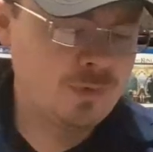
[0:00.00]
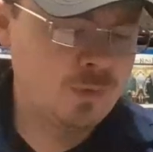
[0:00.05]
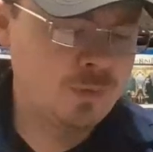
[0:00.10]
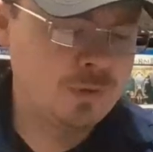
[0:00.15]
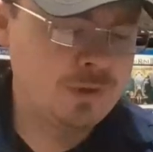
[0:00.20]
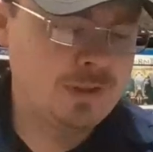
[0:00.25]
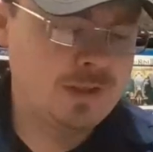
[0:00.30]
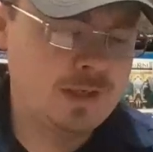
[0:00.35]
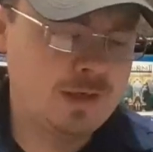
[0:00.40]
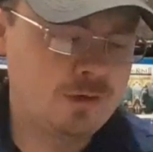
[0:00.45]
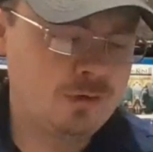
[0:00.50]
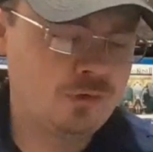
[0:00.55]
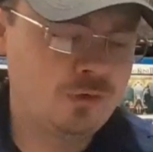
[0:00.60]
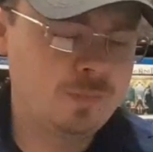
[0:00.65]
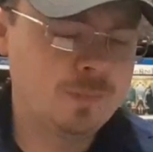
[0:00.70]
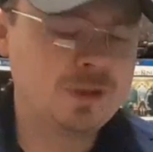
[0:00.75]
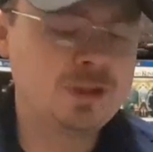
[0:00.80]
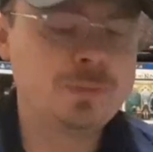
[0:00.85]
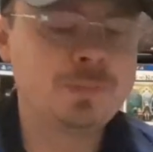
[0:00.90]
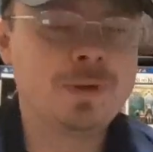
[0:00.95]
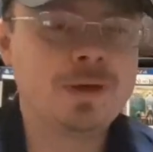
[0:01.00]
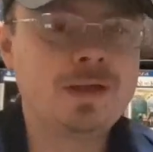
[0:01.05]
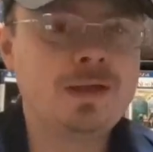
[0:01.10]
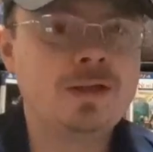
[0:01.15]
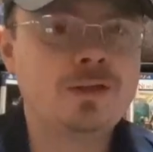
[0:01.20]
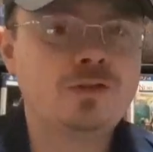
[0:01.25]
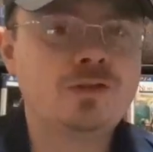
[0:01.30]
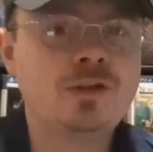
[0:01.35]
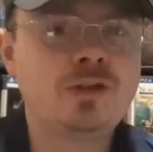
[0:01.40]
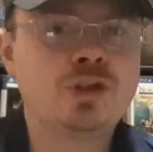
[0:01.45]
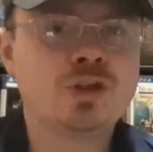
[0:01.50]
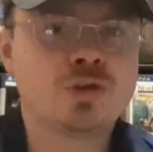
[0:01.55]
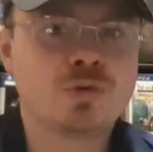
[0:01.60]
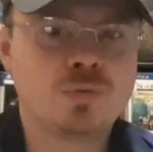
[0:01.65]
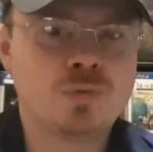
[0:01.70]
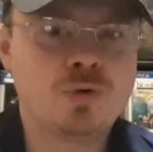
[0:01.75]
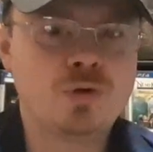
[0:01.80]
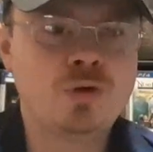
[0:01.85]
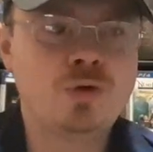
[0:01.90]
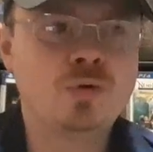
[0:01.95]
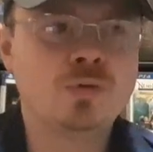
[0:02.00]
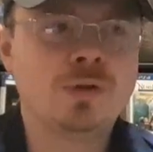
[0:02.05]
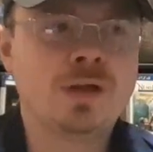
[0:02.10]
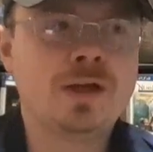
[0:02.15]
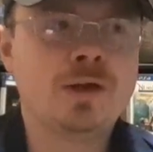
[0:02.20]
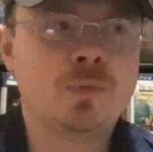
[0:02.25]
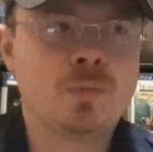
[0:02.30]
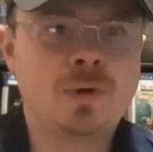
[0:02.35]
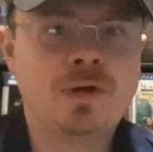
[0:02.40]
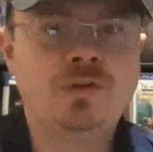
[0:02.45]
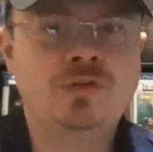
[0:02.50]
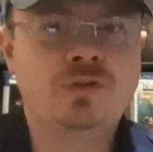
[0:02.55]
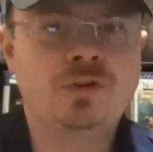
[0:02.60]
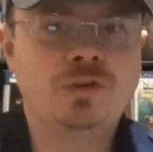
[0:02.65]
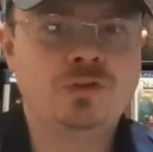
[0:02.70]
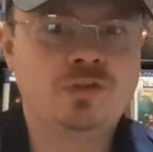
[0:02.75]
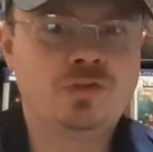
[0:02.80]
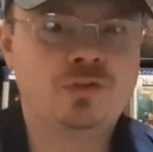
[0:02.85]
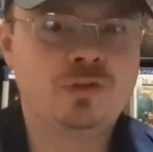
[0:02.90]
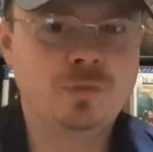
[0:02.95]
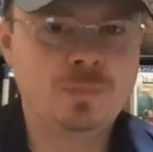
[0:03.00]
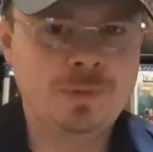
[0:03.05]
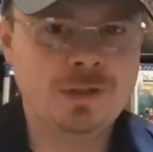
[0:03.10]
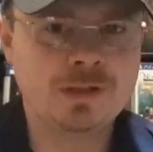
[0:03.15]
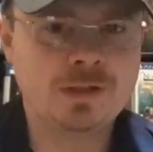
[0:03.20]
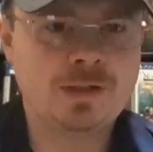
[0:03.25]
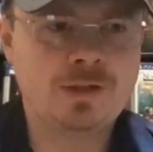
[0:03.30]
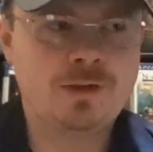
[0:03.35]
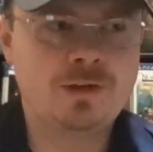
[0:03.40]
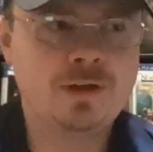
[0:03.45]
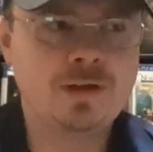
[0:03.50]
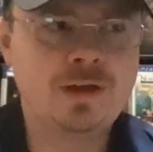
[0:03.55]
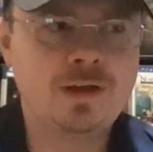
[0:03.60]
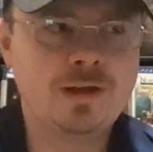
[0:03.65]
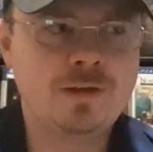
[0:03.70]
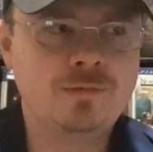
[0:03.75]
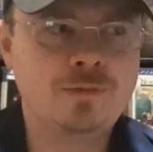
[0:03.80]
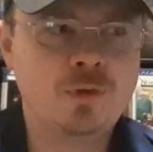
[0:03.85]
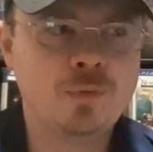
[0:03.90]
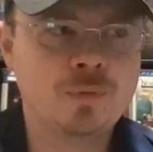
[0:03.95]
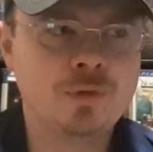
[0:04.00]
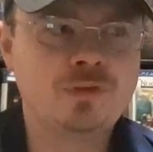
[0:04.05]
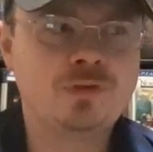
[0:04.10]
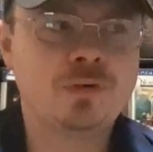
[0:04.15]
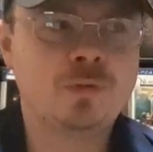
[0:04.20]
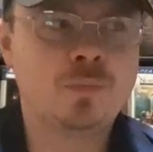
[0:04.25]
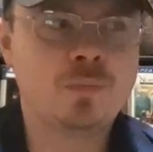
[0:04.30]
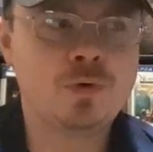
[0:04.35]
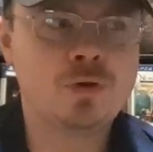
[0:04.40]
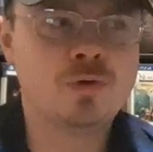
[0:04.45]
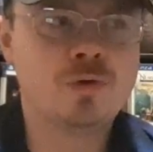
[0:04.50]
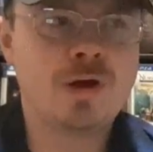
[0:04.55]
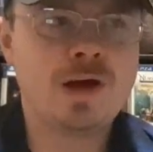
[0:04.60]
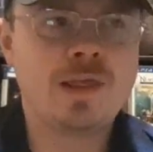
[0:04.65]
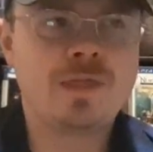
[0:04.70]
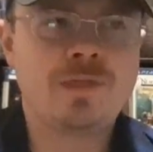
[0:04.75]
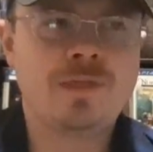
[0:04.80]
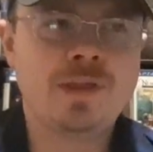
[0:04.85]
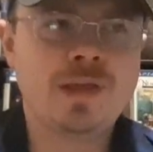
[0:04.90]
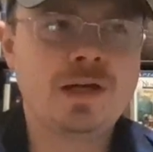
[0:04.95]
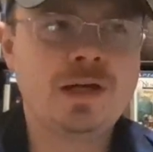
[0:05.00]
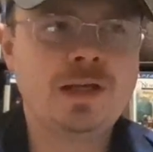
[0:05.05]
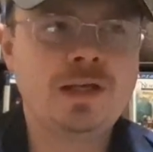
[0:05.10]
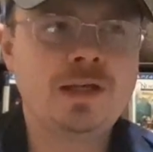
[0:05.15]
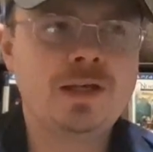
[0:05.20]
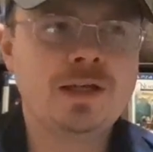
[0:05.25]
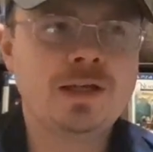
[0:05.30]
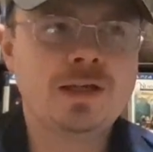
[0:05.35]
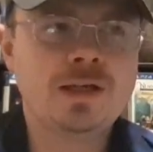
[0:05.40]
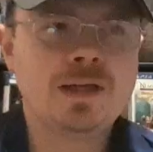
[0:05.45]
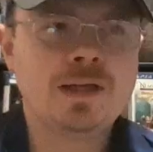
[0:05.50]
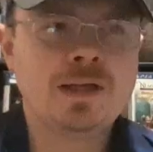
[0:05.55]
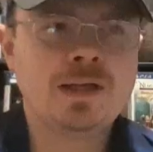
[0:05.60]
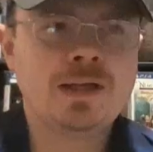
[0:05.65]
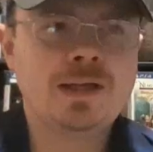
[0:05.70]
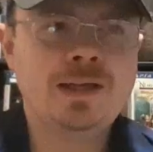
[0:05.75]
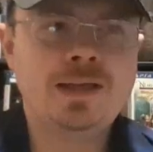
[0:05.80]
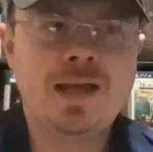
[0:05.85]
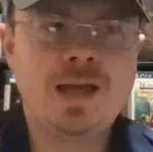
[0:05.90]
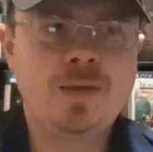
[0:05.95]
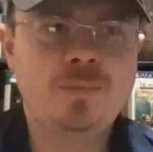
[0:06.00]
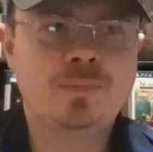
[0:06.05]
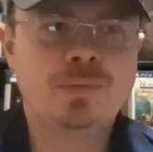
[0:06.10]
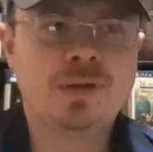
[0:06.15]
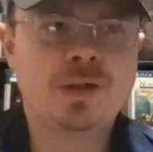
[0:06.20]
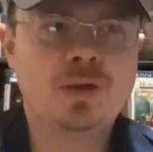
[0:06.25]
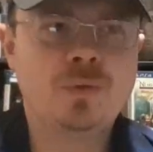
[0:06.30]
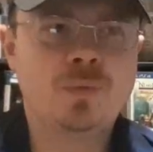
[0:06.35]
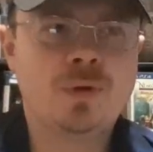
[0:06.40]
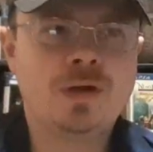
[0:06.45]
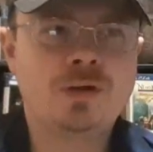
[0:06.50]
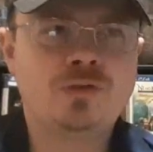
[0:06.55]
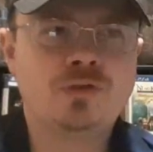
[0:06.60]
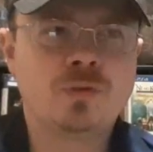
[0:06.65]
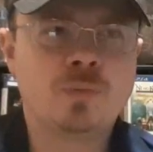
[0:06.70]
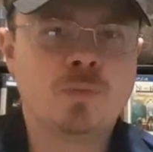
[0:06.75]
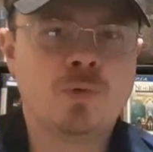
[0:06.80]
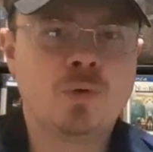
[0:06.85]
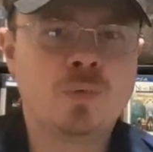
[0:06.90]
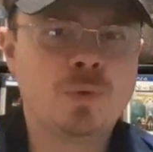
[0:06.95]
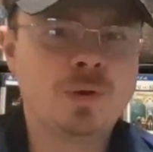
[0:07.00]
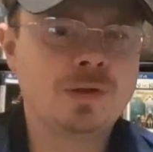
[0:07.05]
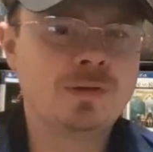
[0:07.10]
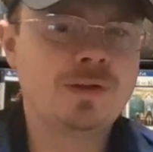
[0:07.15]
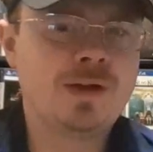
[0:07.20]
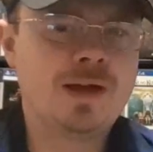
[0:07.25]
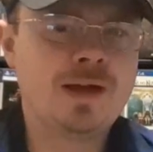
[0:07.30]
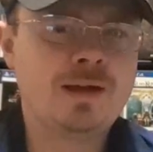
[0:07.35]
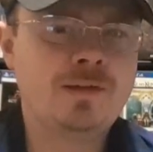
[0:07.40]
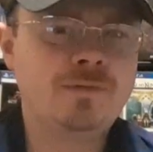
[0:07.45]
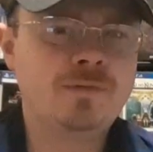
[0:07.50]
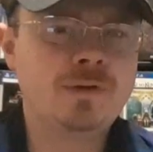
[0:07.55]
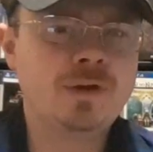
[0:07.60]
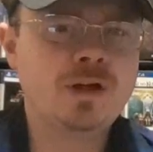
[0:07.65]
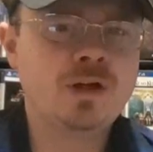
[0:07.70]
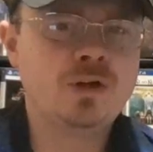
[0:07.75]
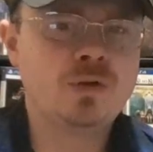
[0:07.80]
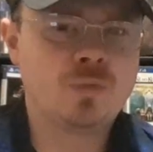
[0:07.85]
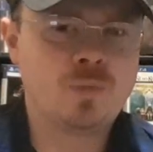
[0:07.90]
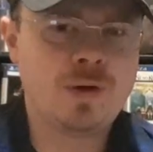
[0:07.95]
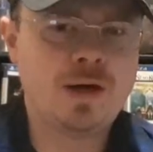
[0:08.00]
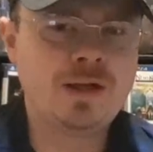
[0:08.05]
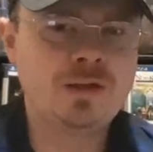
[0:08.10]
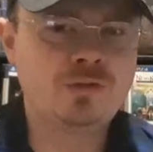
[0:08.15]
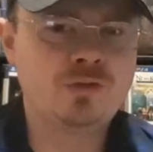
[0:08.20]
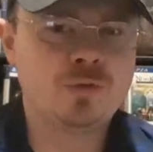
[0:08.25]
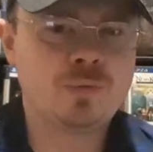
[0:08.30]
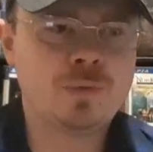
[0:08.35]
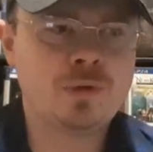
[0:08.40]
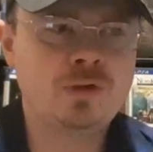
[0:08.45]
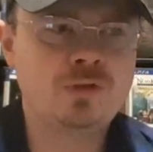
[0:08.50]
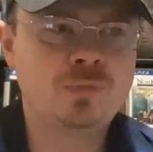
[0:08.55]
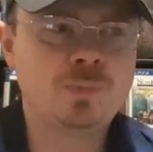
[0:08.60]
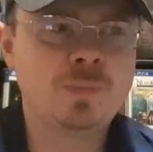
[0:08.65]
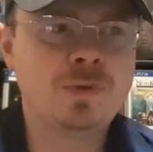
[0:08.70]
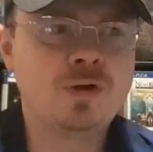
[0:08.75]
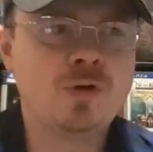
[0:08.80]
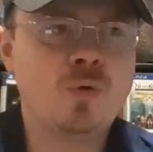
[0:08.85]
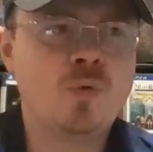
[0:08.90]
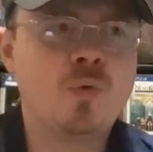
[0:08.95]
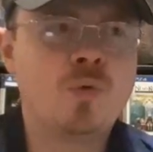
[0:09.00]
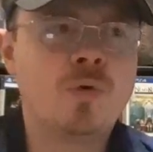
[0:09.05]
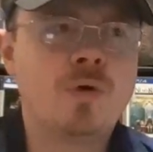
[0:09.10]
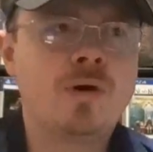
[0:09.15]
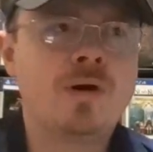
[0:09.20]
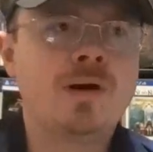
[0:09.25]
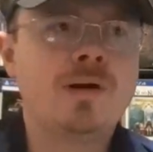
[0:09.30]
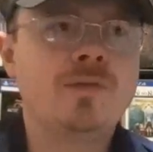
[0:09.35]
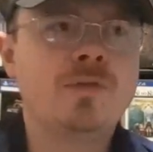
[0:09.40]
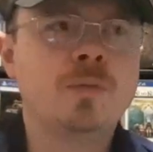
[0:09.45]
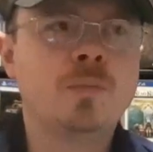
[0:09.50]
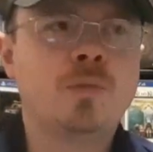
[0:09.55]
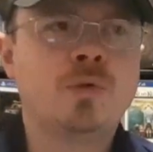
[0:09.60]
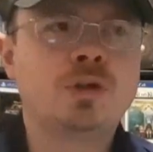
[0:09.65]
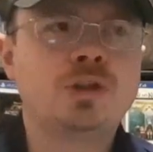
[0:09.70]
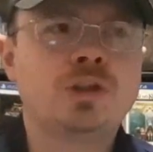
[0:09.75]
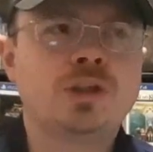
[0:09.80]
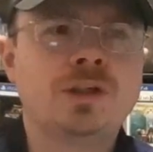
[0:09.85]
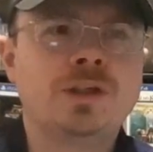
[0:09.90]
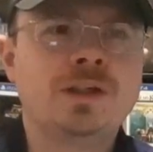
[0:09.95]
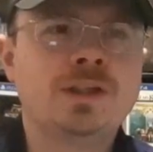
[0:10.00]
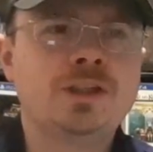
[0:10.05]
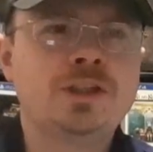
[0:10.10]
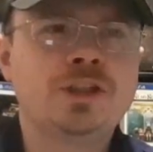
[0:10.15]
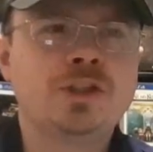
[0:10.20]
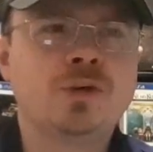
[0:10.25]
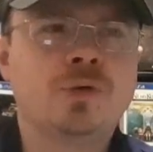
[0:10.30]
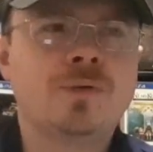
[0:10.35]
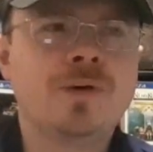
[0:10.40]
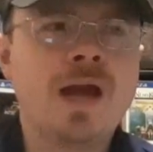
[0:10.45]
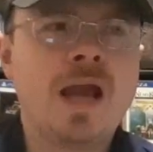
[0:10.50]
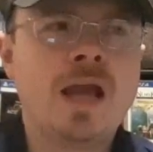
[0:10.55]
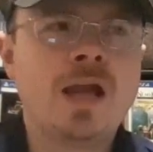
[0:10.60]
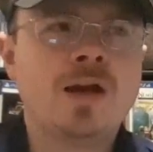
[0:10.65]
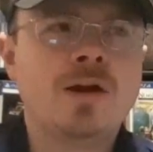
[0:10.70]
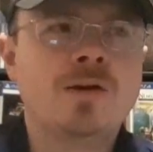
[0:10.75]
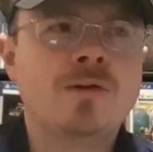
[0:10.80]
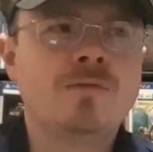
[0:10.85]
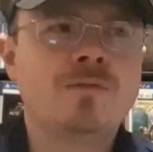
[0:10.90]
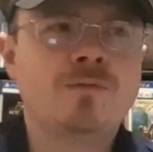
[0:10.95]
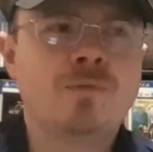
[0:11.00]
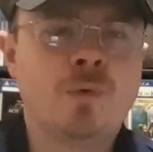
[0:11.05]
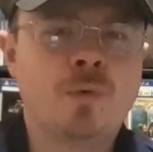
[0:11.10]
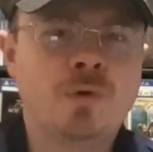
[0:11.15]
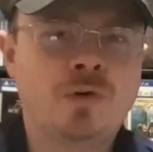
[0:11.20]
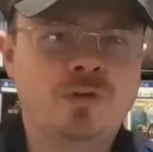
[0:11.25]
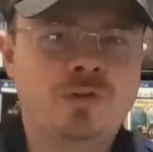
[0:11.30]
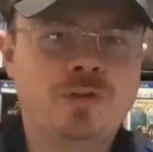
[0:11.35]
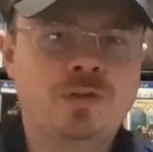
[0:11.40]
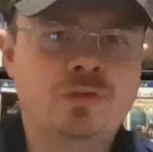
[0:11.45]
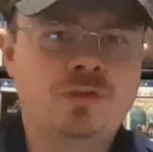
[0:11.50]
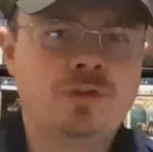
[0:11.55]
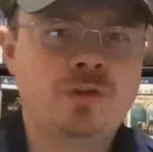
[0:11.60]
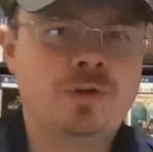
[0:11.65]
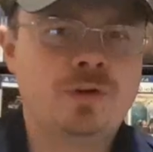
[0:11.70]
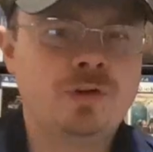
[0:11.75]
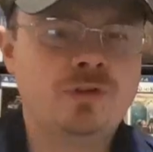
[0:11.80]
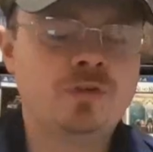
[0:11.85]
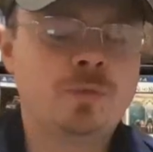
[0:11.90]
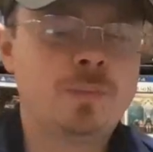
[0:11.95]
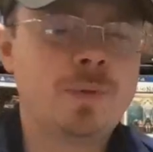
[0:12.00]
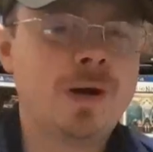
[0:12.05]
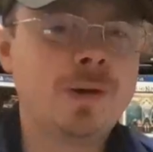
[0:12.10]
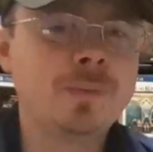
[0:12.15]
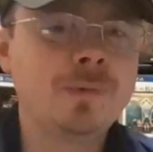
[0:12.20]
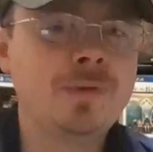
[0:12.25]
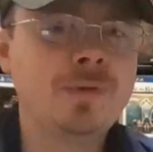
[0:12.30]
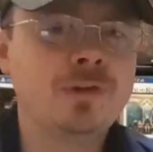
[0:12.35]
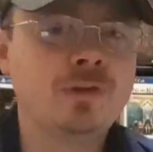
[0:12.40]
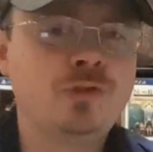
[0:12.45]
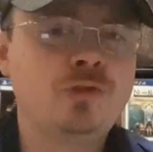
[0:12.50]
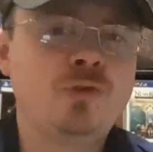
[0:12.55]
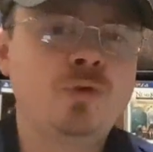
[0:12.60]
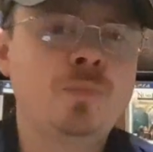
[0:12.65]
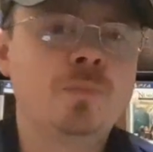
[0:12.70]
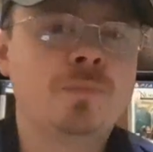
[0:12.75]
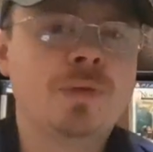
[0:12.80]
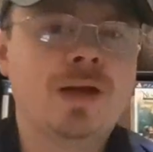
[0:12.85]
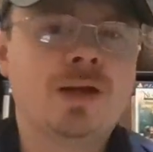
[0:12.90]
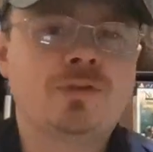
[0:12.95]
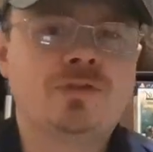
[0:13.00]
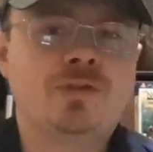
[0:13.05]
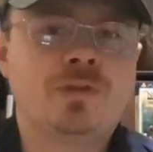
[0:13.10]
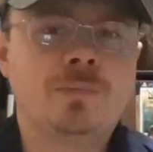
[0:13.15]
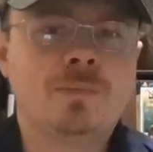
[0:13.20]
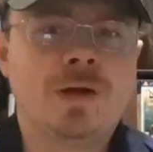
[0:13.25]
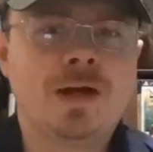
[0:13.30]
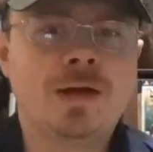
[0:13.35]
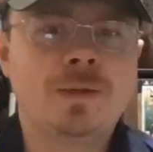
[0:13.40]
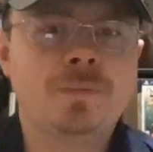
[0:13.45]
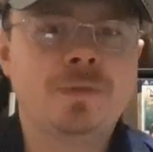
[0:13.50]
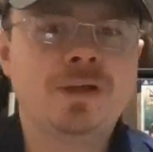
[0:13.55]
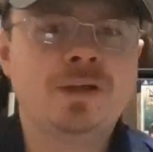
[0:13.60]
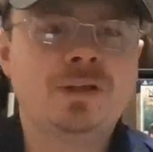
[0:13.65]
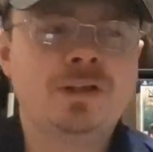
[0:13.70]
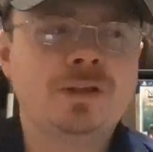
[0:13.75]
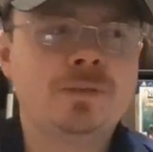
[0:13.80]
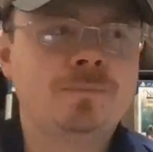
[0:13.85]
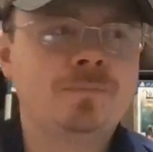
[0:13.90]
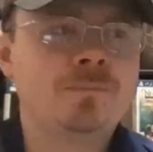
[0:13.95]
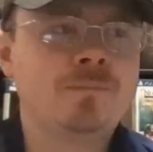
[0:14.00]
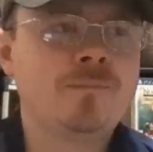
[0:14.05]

really cared too much, but it's a true like racing simulator. If you want some real authentic gameplay wise to more real life, Gran Turismo or the more traditional Forza series are probably the two best in my opinion.